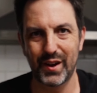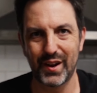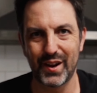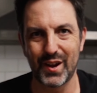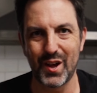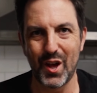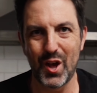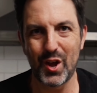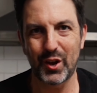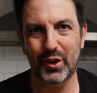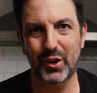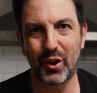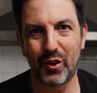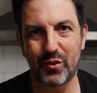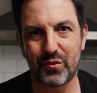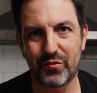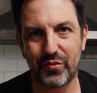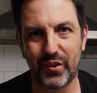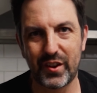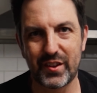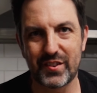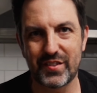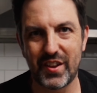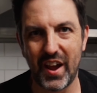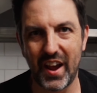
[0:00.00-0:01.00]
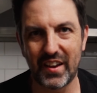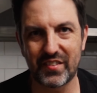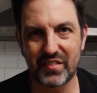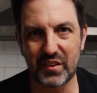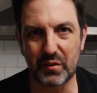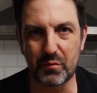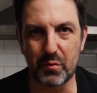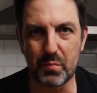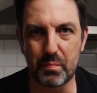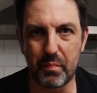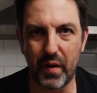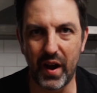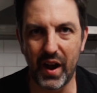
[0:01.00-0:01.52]
It goes fantastic
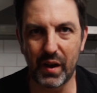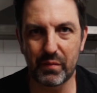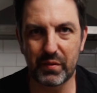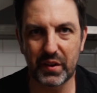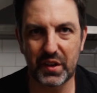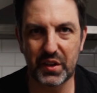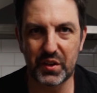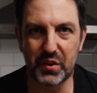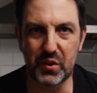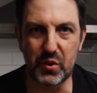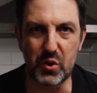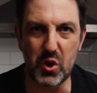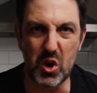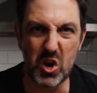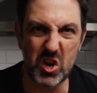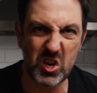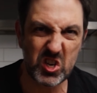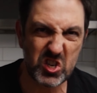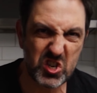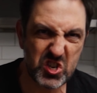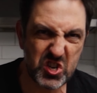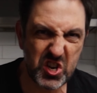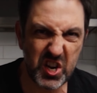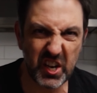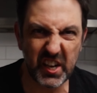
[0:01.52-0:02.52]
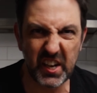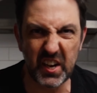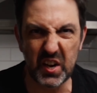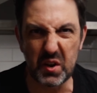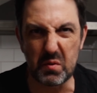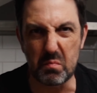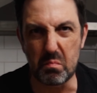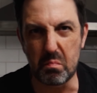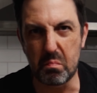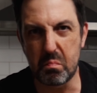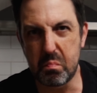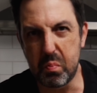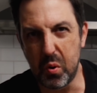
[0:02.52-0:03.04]
with barbecue,
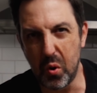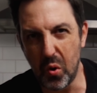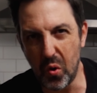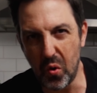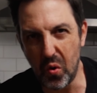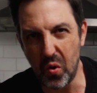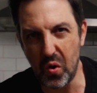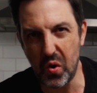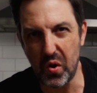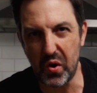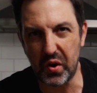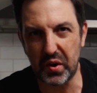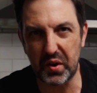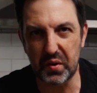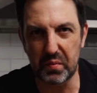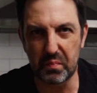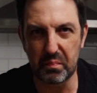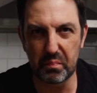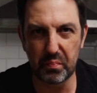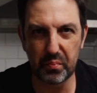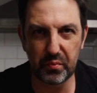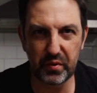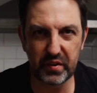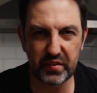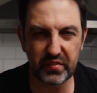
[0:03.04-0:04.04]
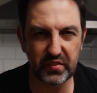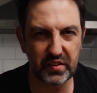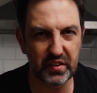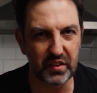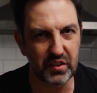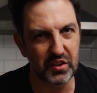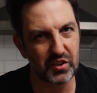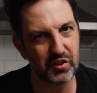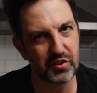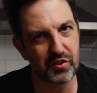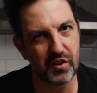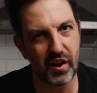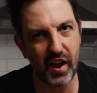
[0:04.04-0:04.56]
chicken, pork, brisket,
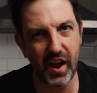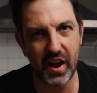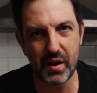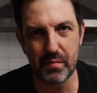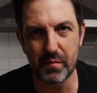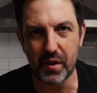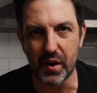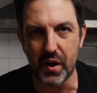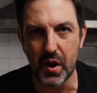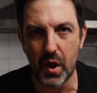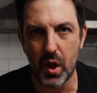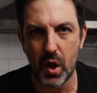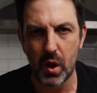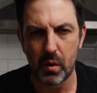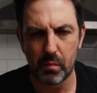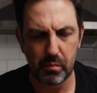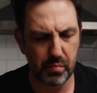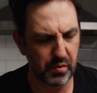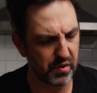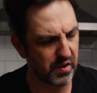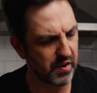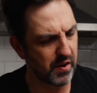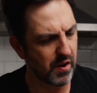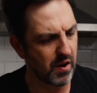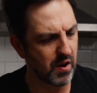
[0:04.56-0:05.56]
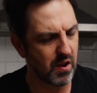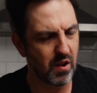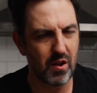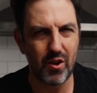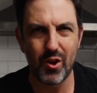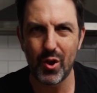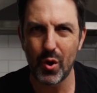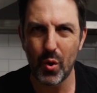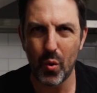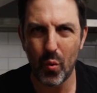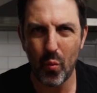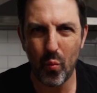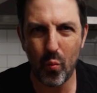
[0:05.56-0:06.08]
you name it. But
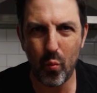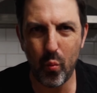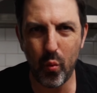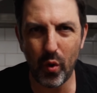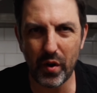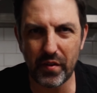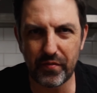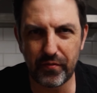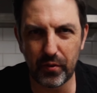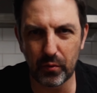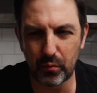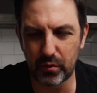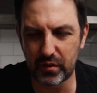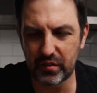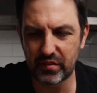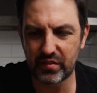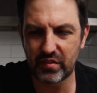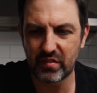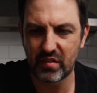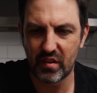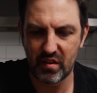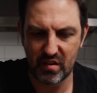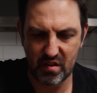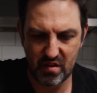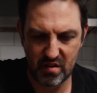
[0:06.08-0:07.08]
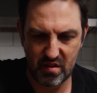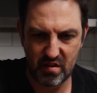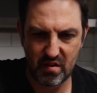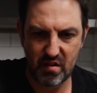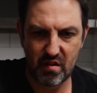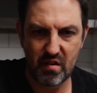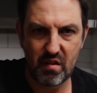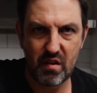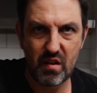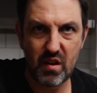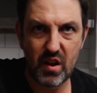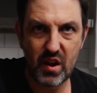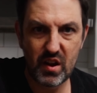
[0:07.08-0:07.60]
what if it was
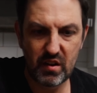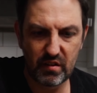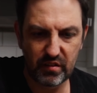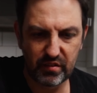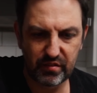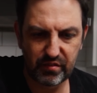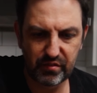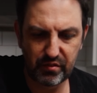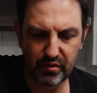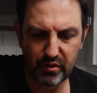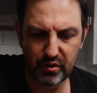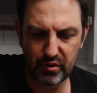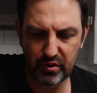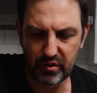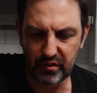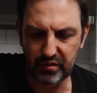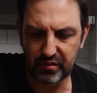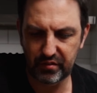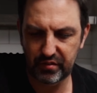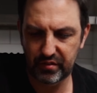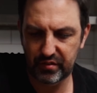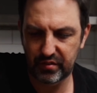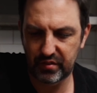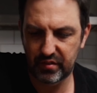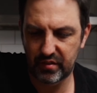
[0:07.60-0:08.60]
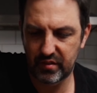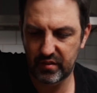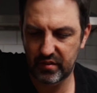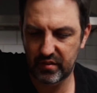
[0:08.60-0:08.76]
in a sauce?